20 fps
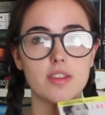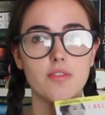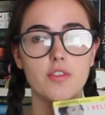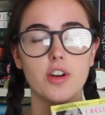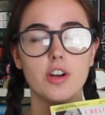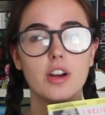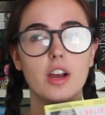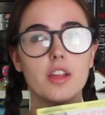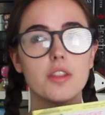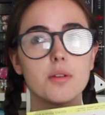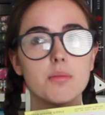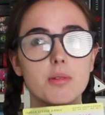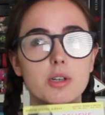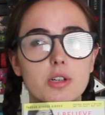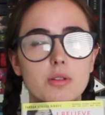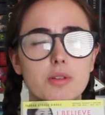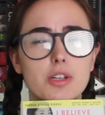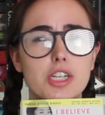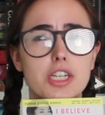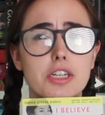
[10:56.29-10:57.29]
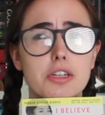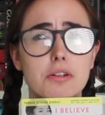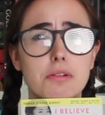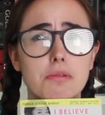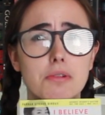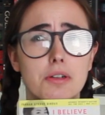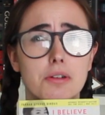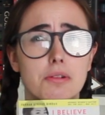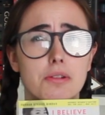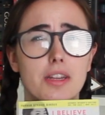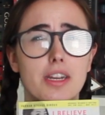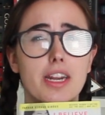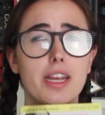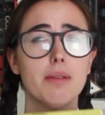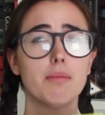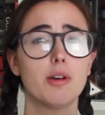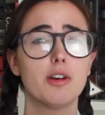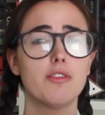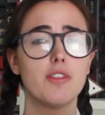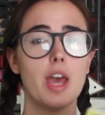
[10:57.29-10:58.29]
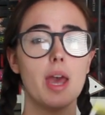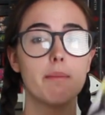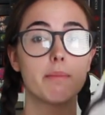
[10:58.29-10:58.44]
of her other book, which I don't know the name of,